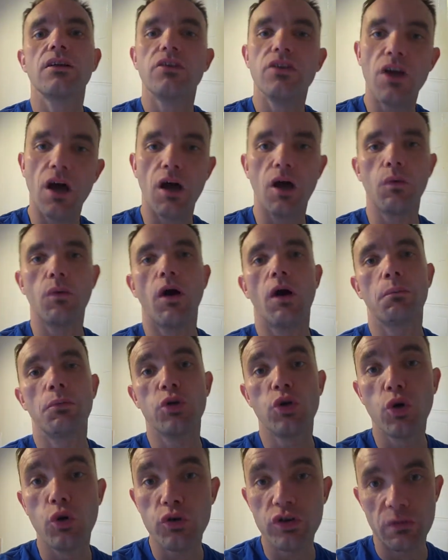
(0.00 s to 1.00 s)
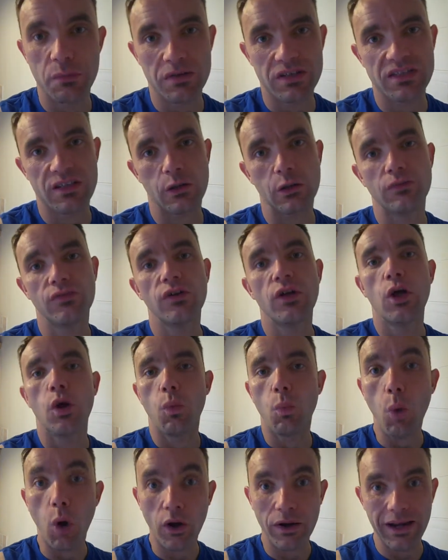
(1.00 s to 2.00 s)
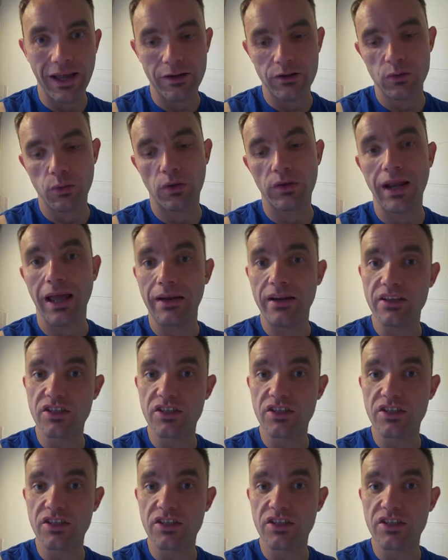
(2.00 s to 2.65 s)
No, I'm annoyed with myself, what now do I know?